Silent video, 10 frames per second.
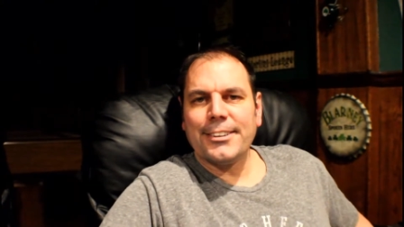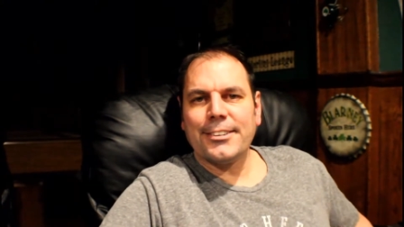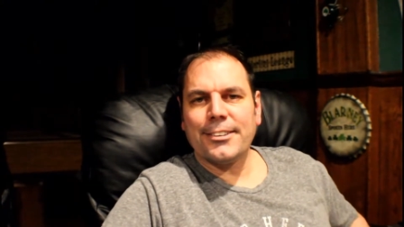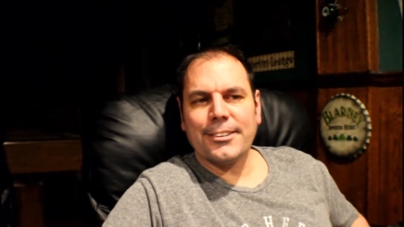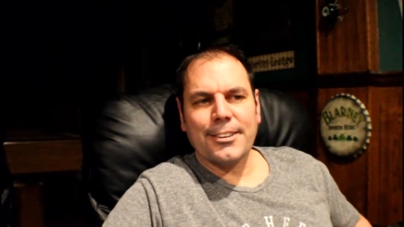
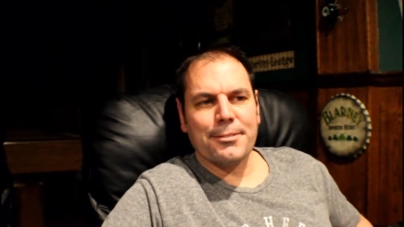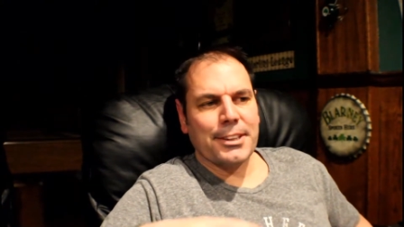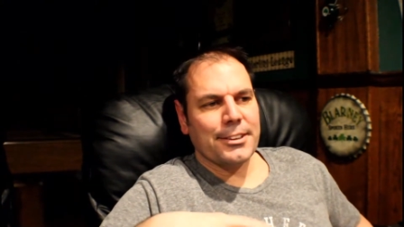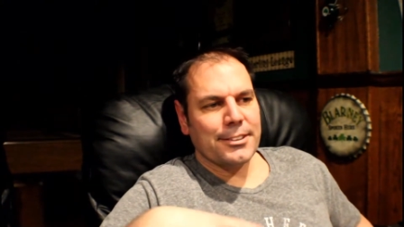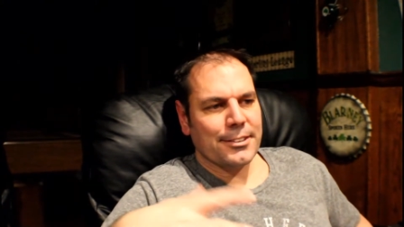So let
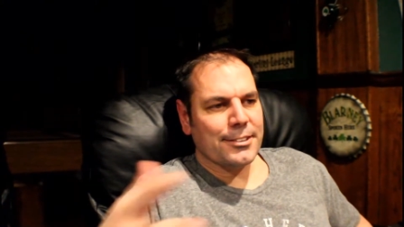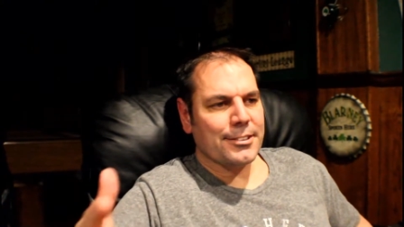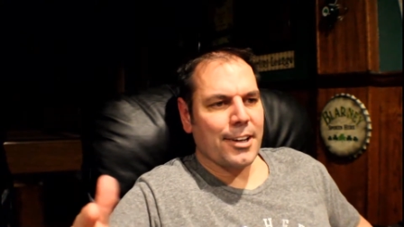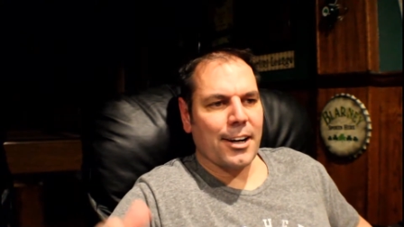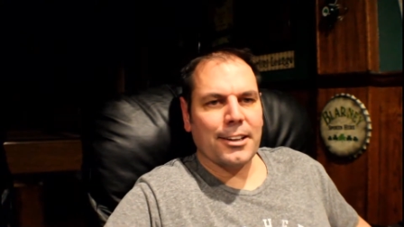me
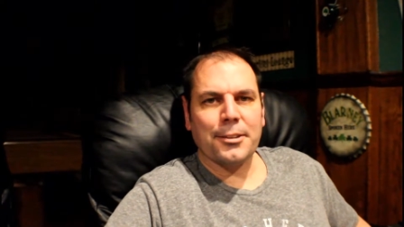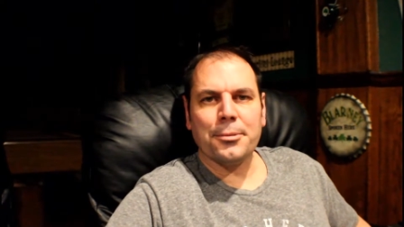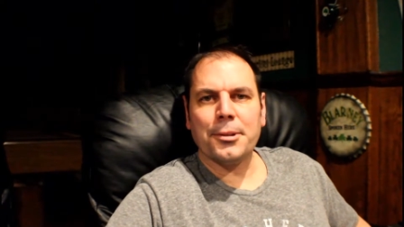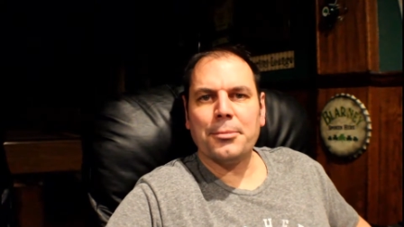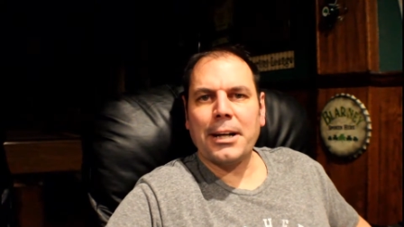just talk a little
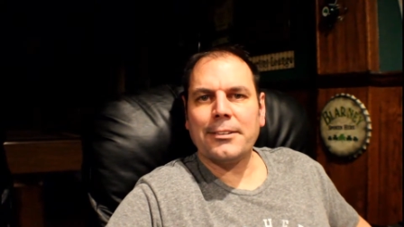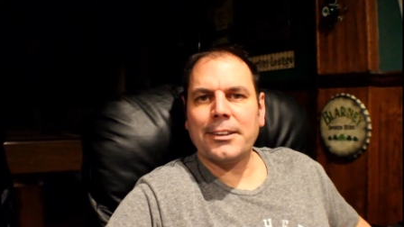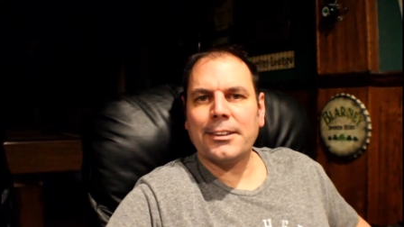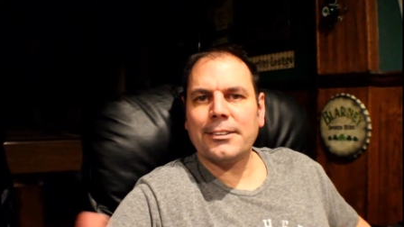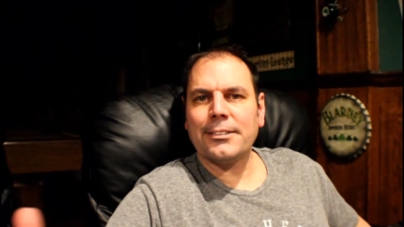bit about
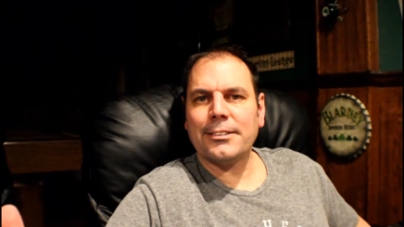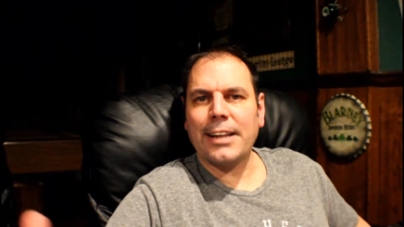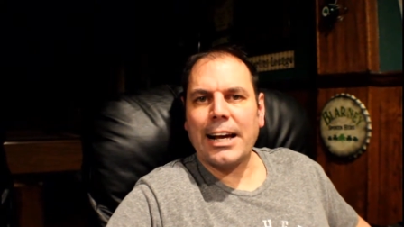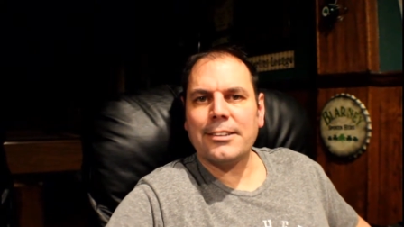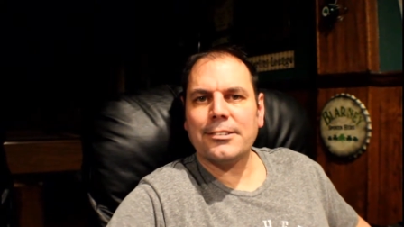the
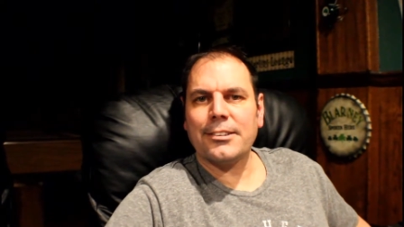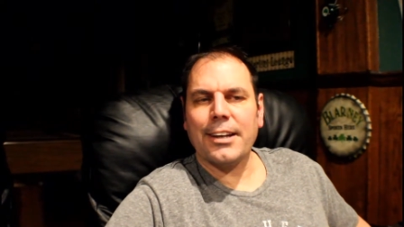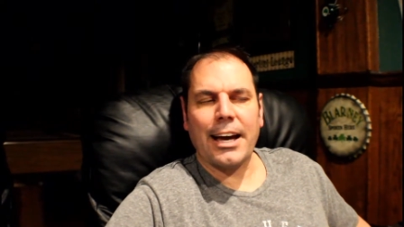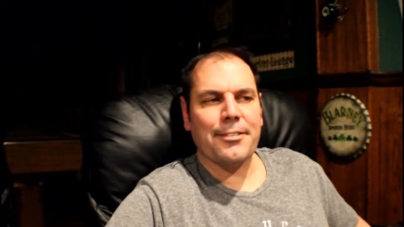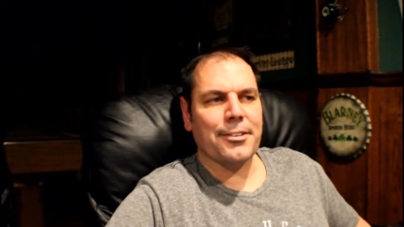last
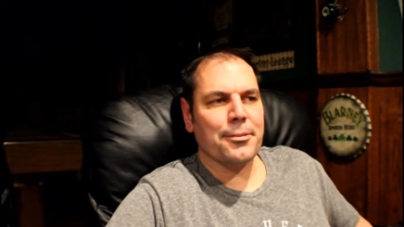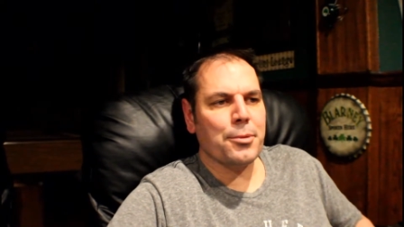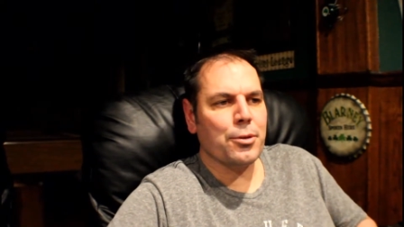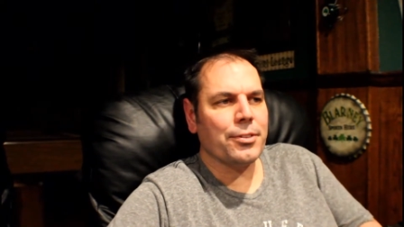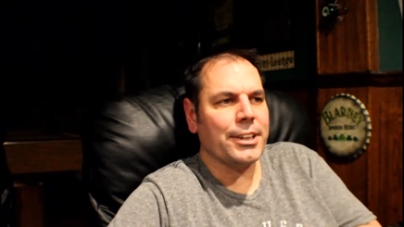half of the
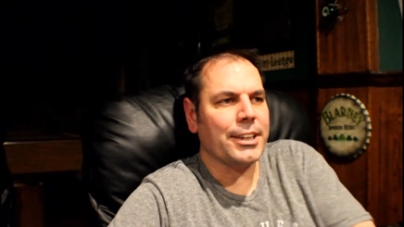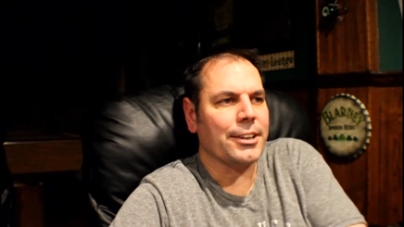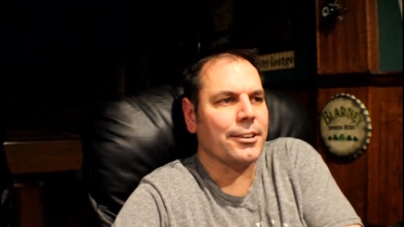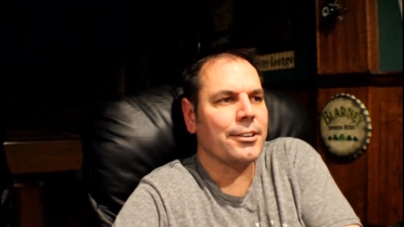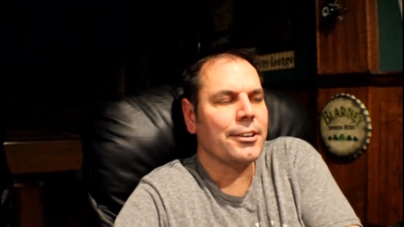movie
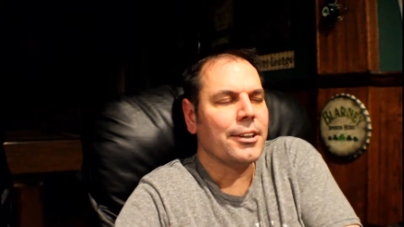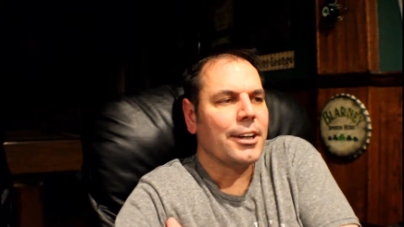here.